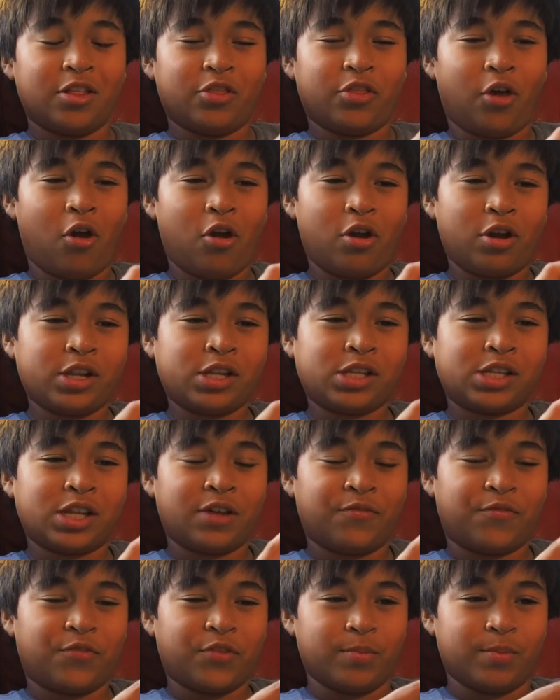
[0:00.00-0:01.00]
The hardest thing
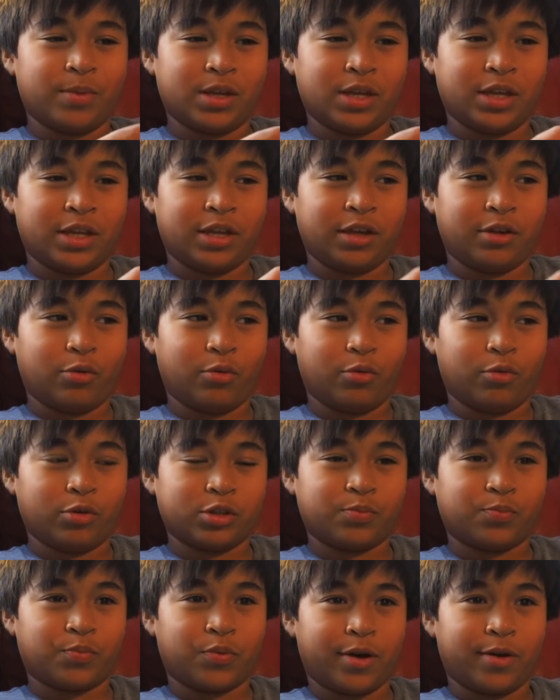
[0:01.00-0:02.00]
for me was
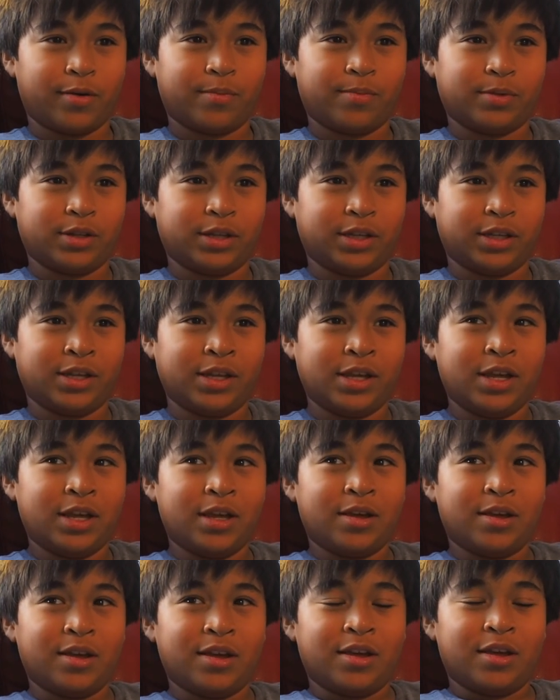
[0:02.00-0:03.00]
probably
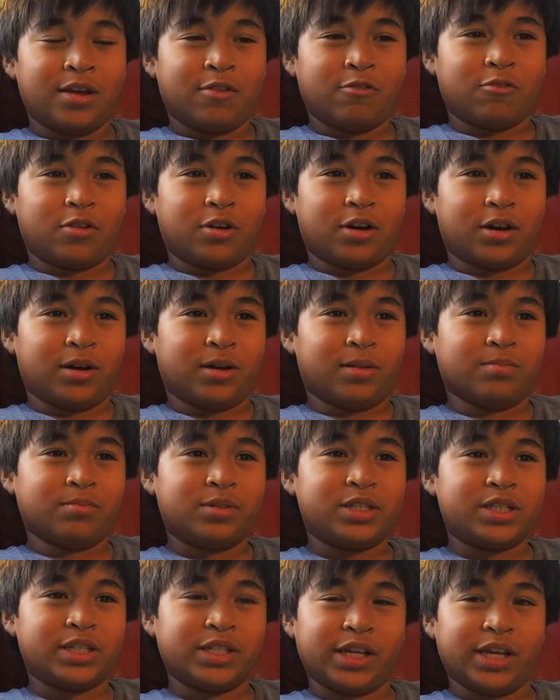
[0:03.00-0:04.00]

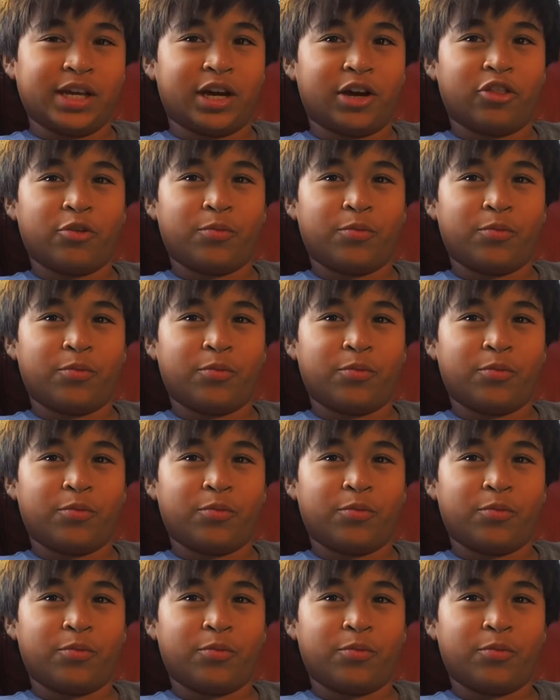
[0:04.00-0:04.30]
seeing other